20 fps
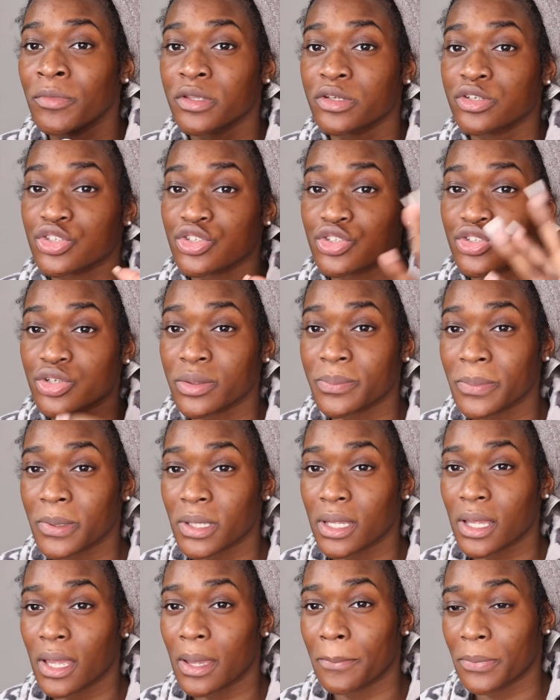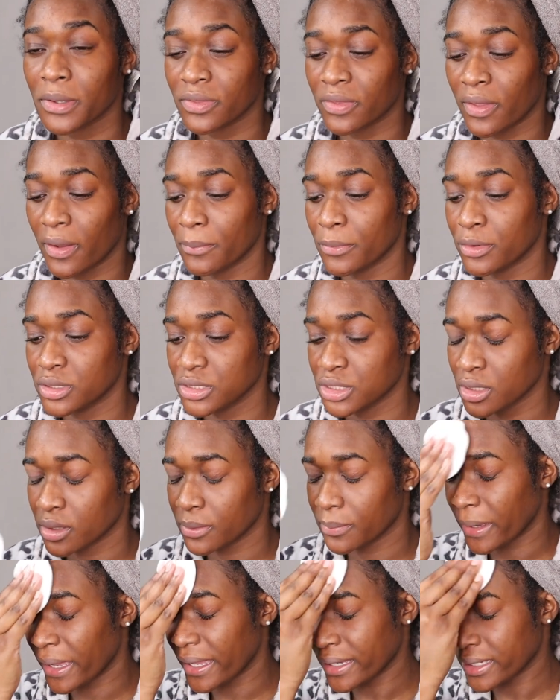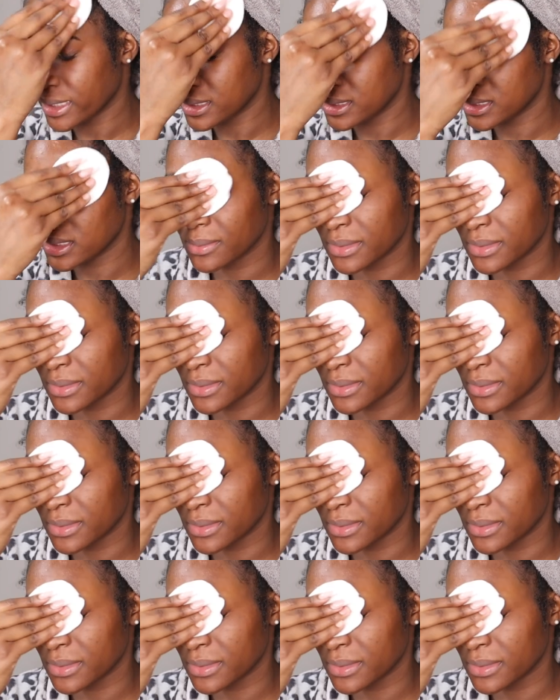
strip it and put that moisture back into